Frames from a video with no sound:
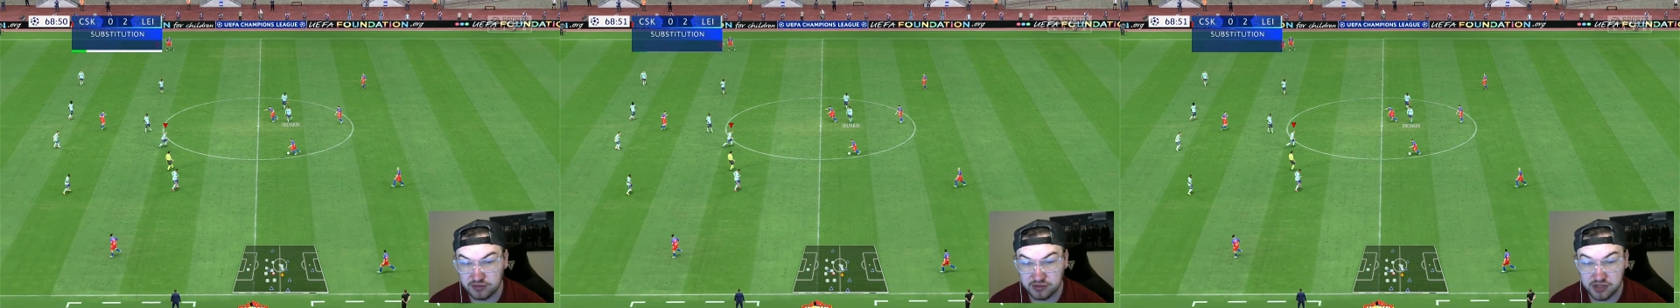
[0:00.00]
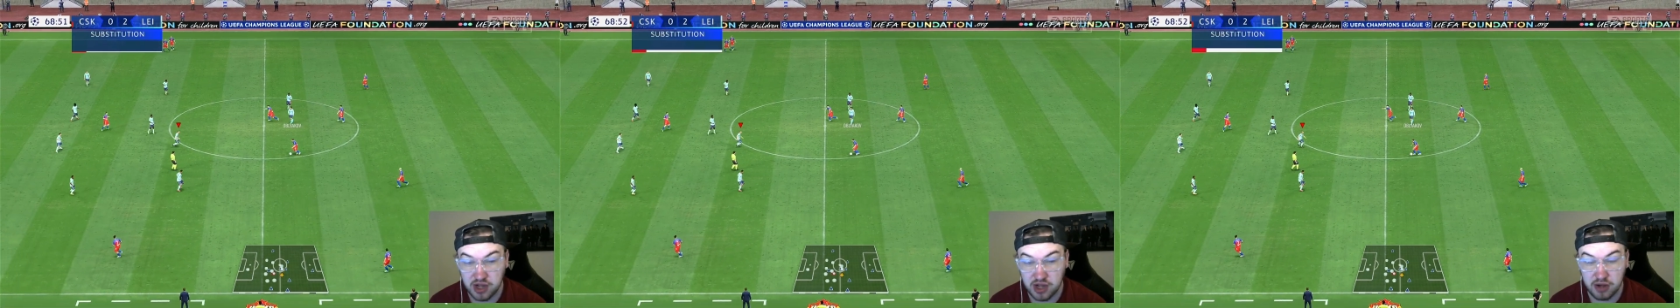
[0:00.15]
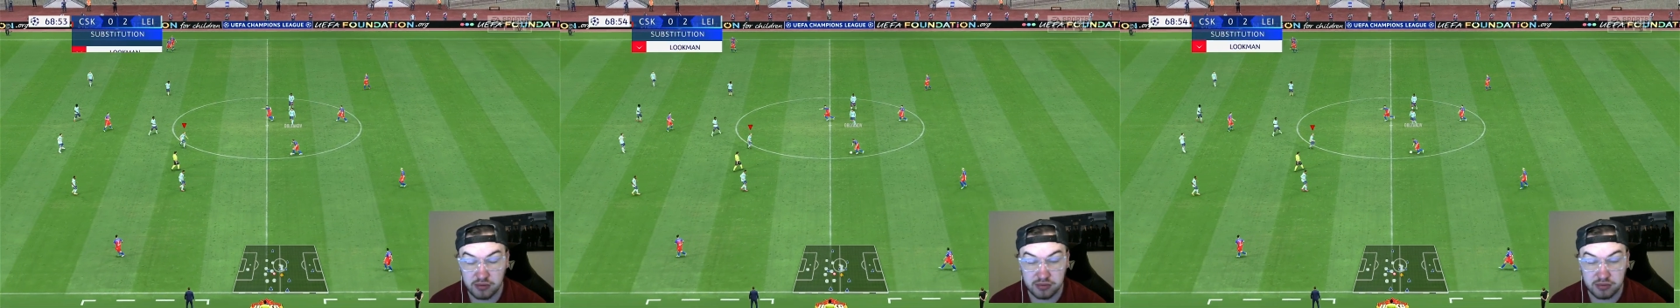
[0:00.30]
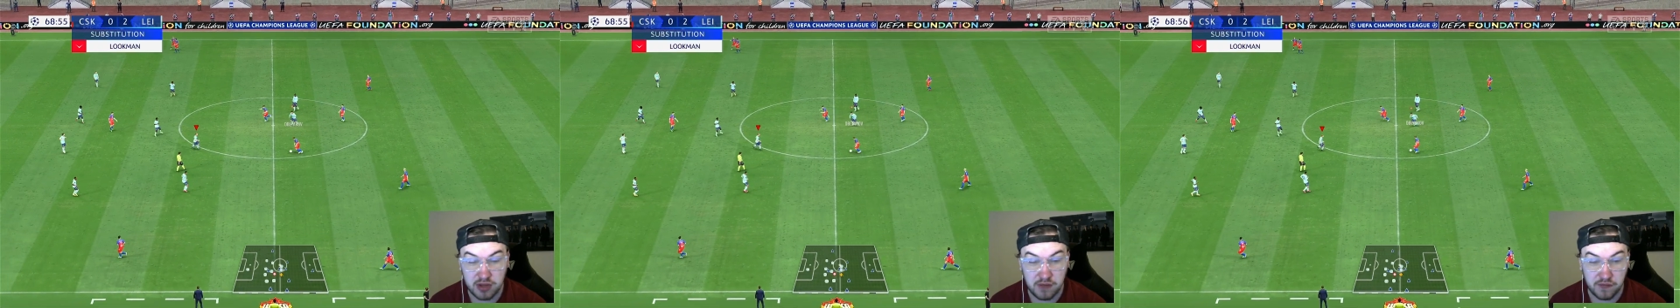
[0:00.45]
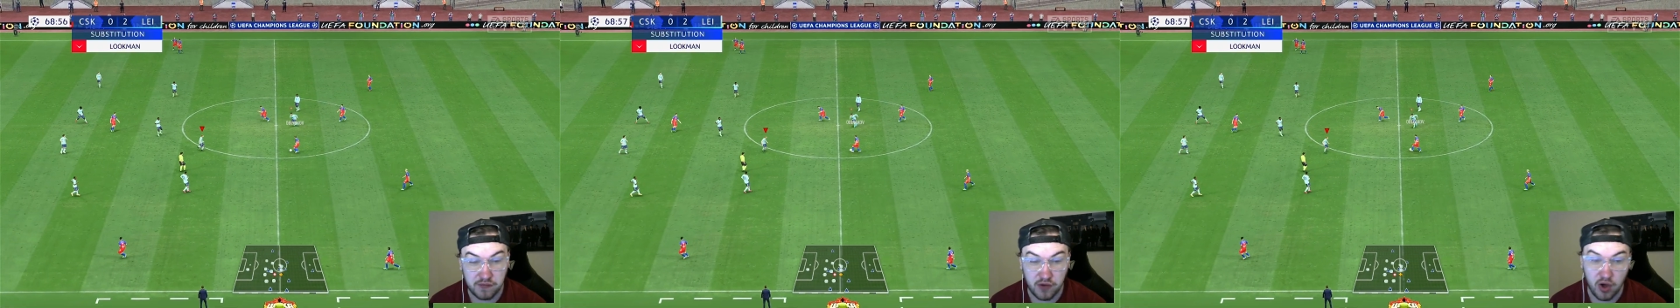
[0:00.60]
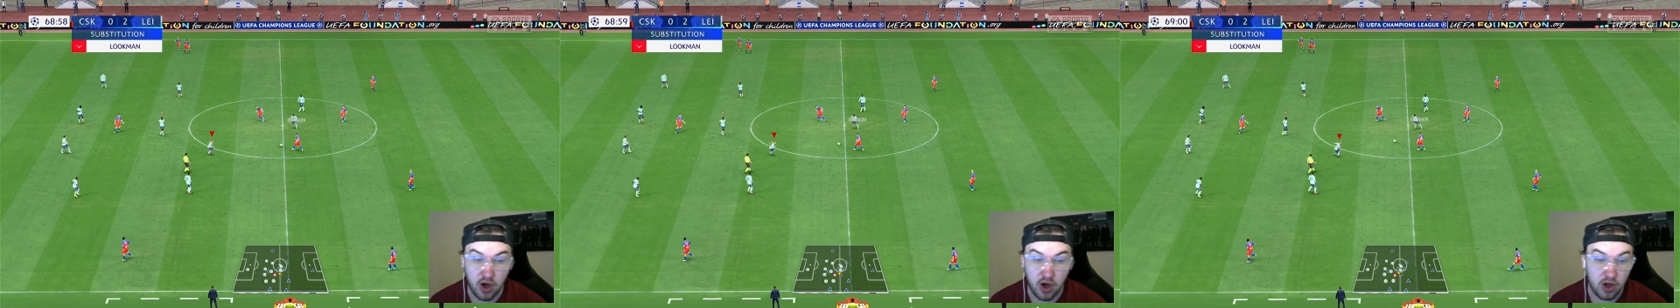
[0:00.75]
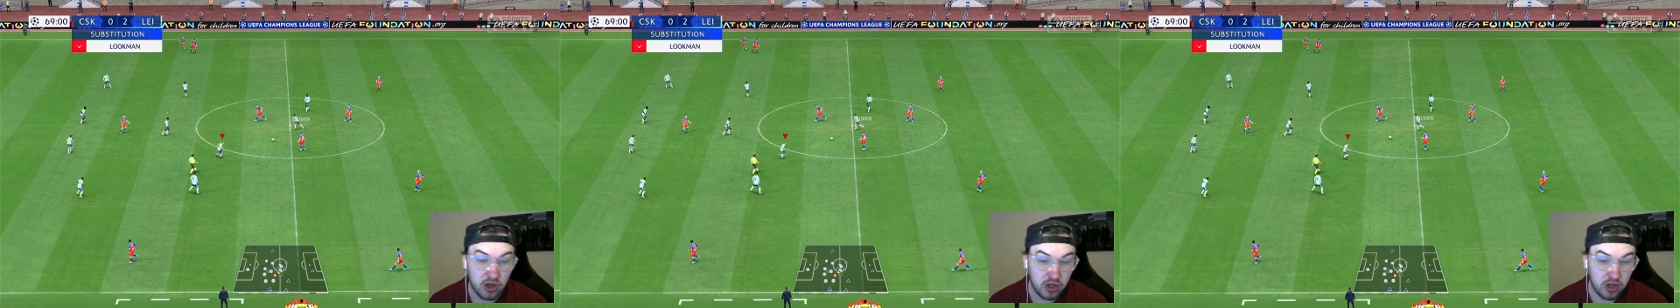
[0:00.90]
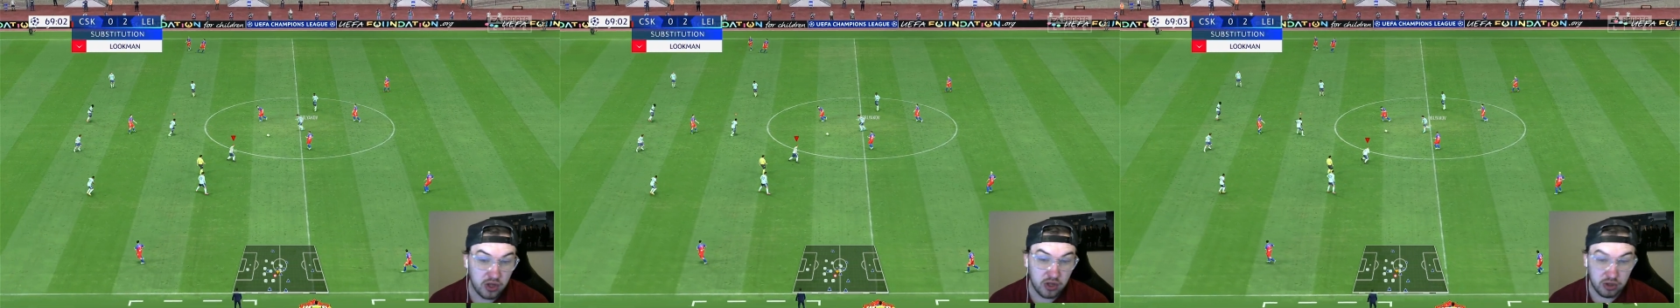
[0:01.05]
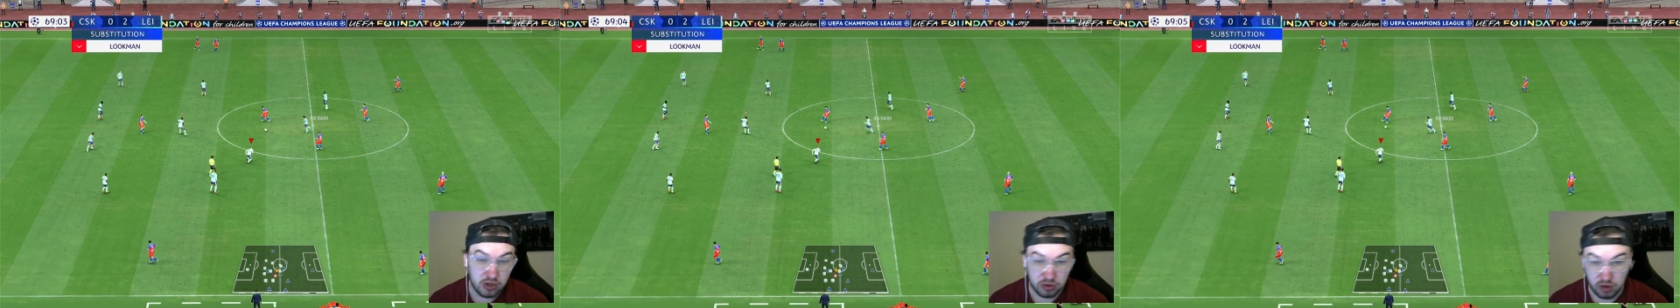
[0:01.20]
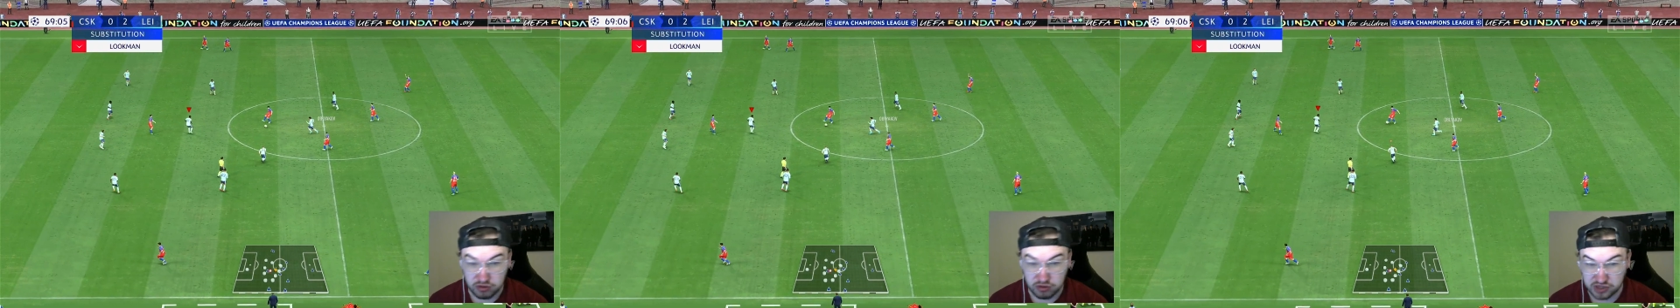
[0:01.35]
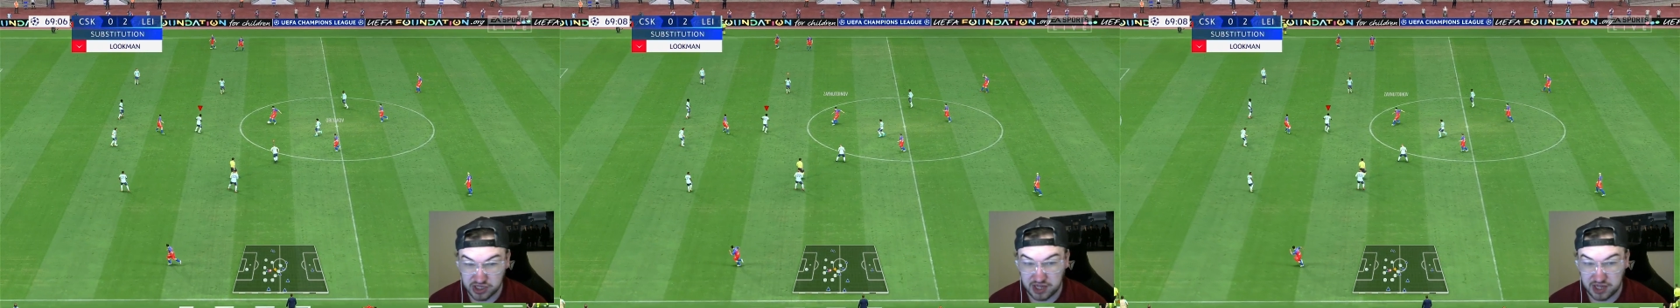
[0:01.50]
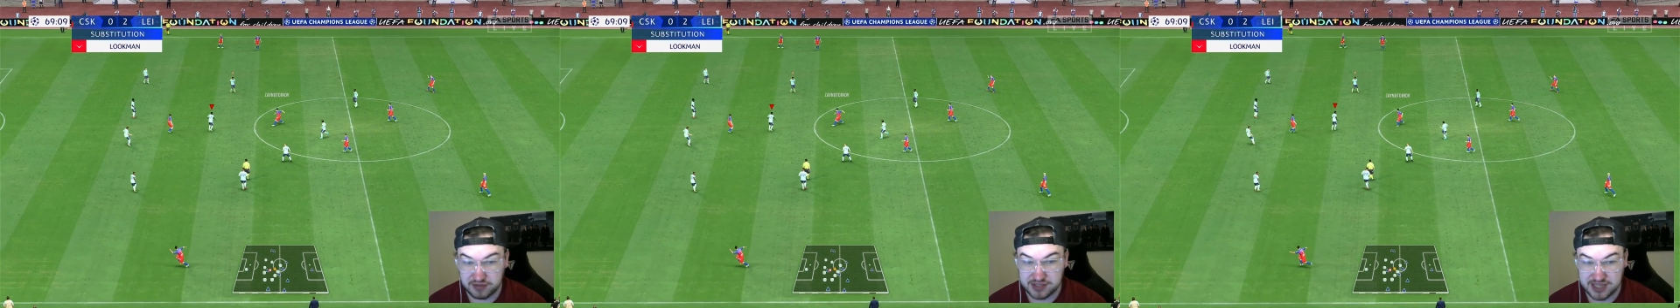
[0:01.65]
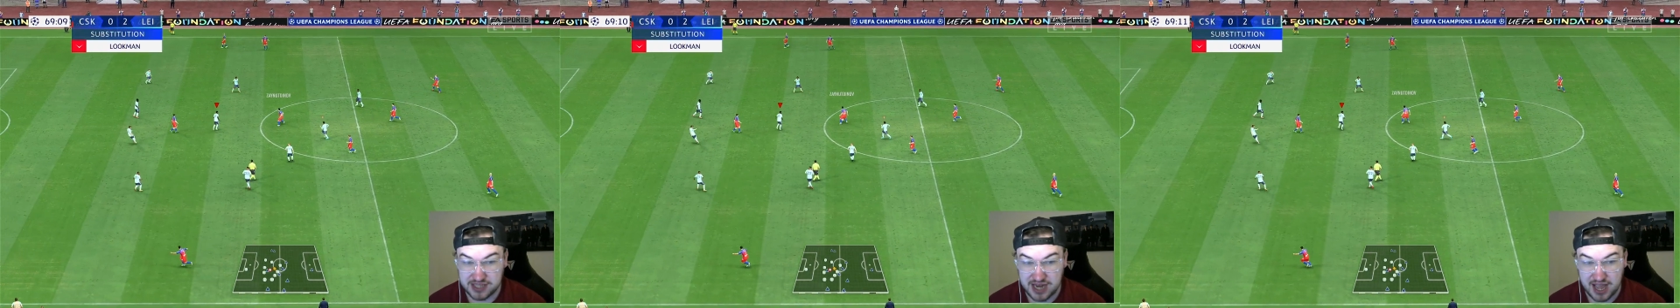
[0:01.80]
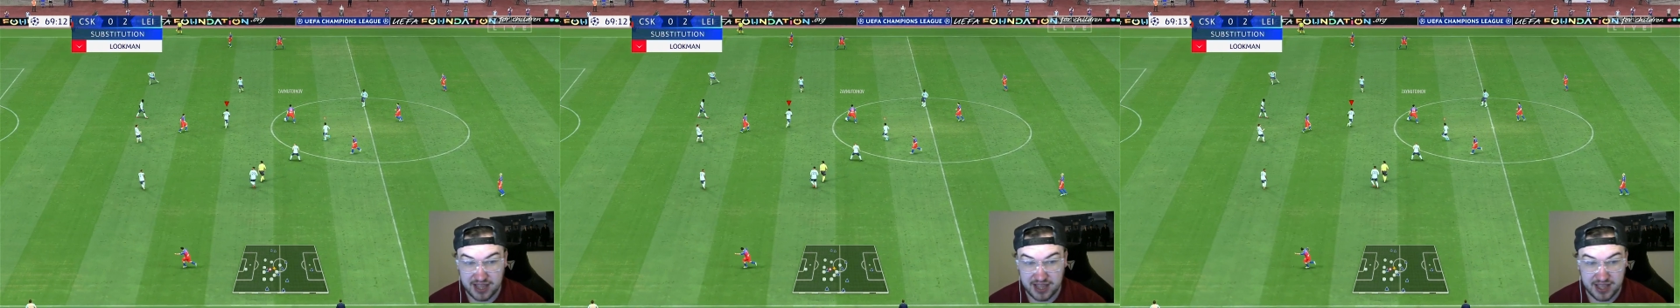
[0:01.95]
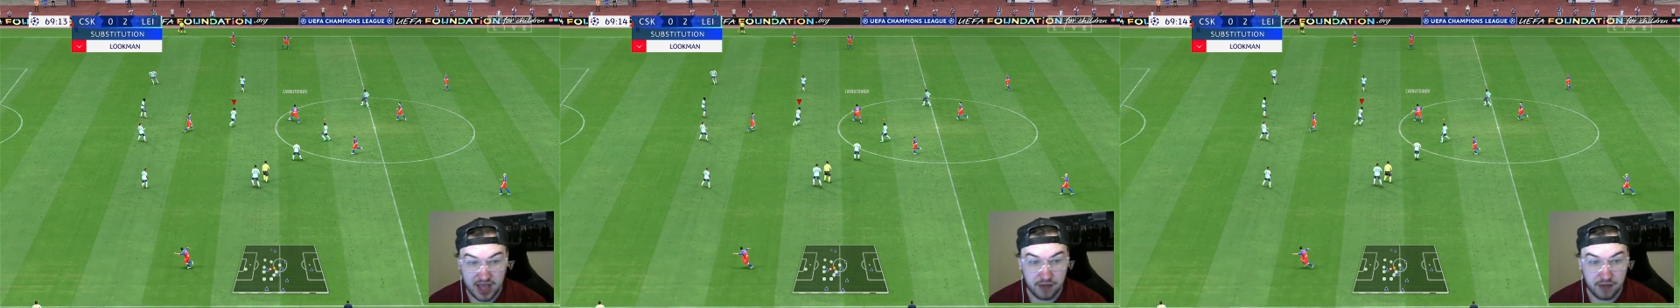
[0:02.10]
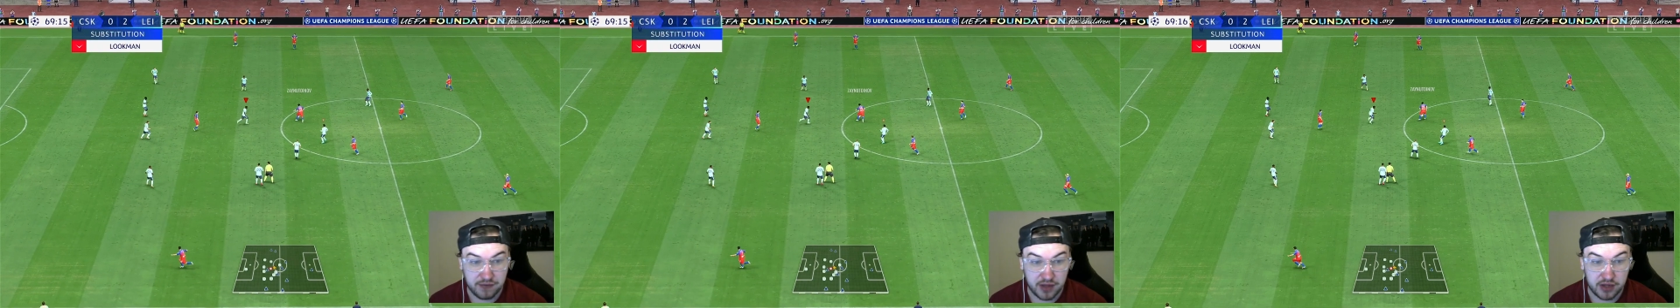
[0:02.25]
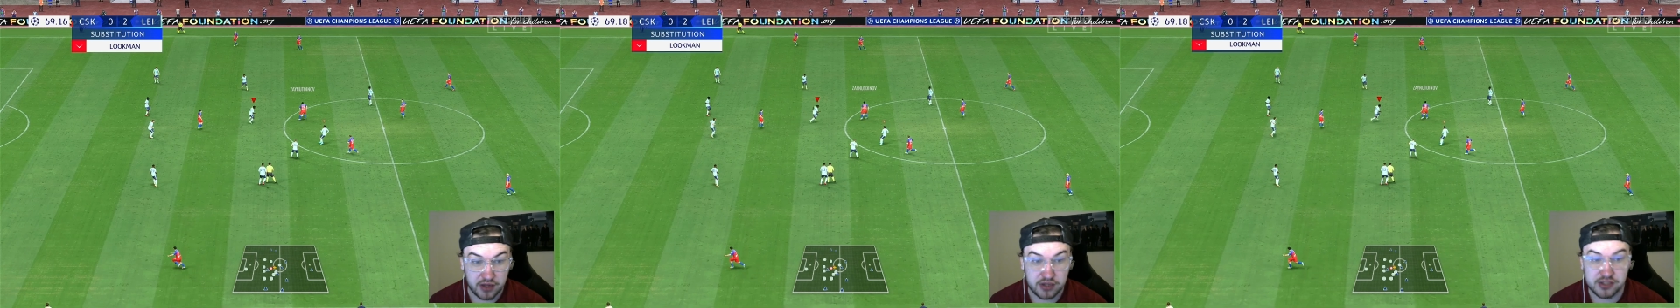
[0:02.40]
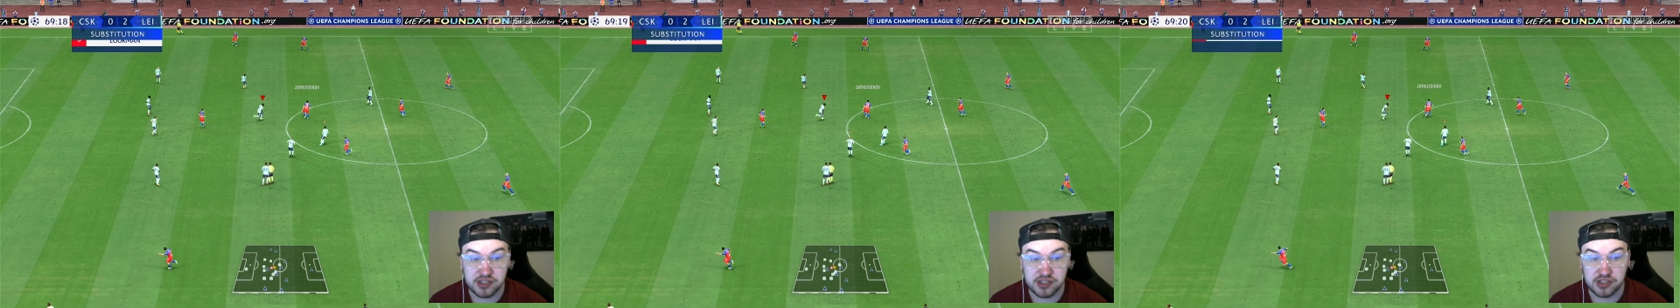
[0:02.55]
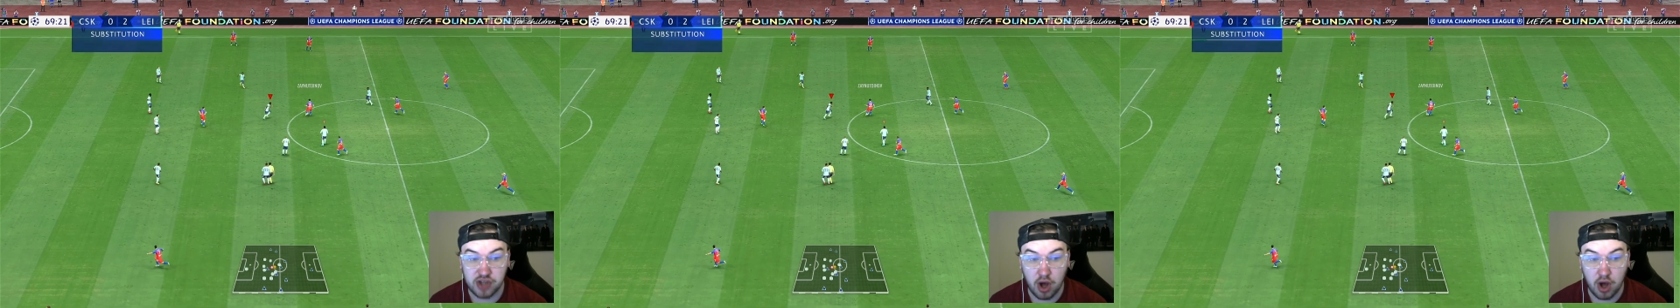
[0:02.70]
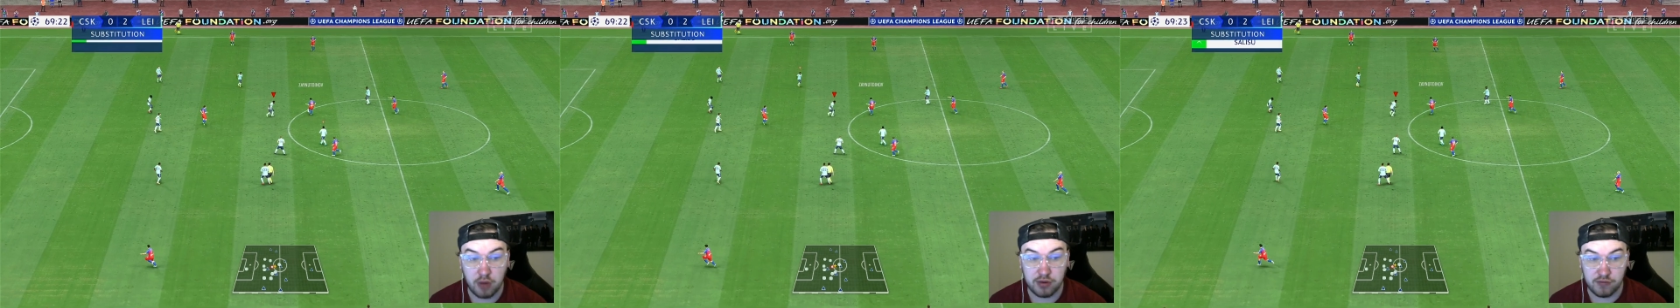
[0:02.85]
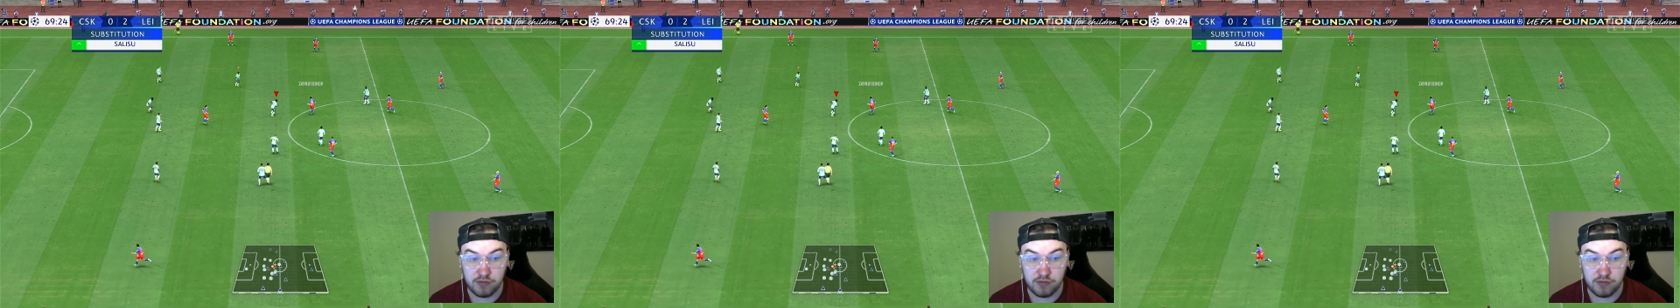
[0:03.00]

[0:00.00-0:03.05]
So he thought long sleeves tonight, Gaffer, because it's cold in